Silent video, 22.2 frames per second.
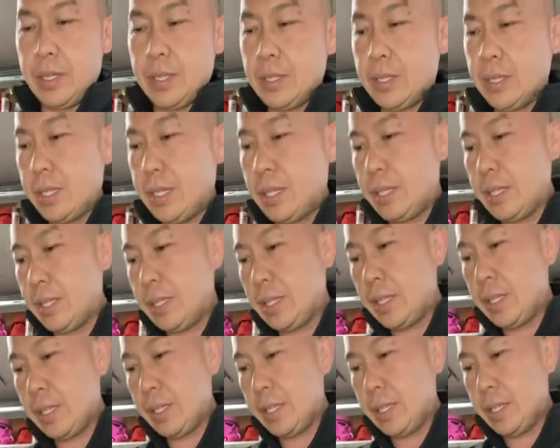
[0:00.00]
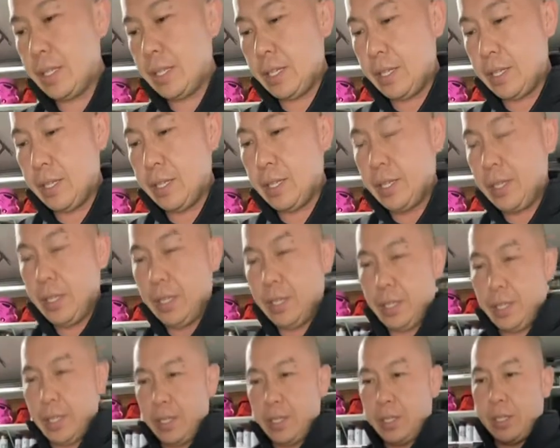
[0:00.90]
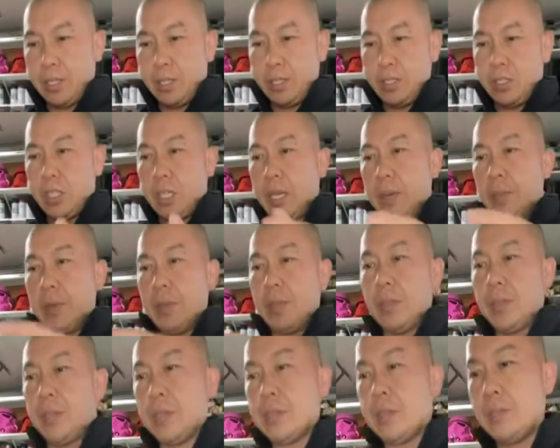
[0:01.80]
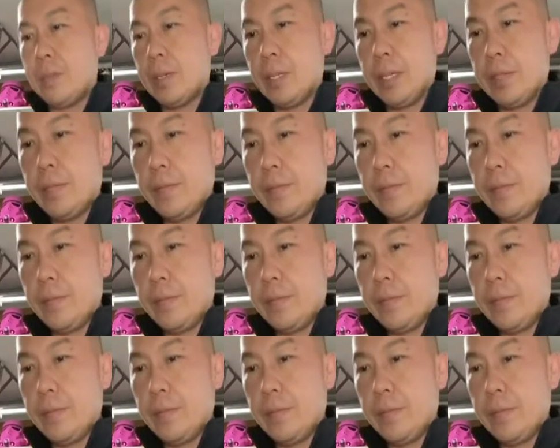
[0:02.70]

They did a good job on this one.